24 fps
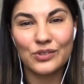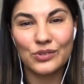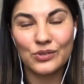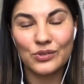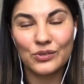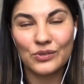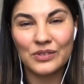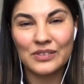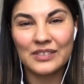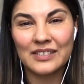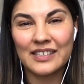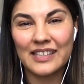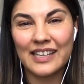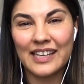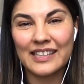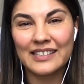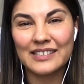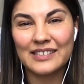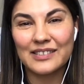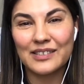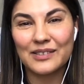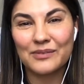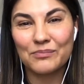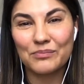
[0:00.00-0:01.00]

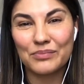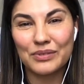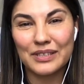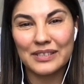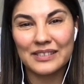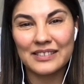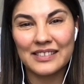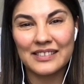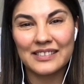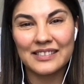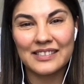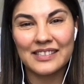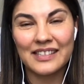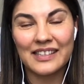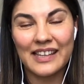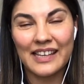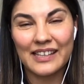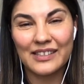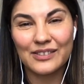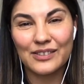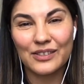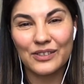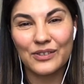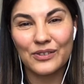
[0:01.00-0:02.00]
suicides and prisons and
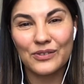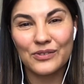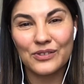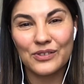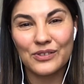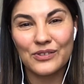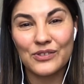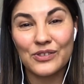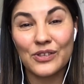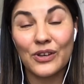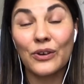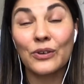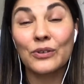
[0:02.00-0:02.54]
executions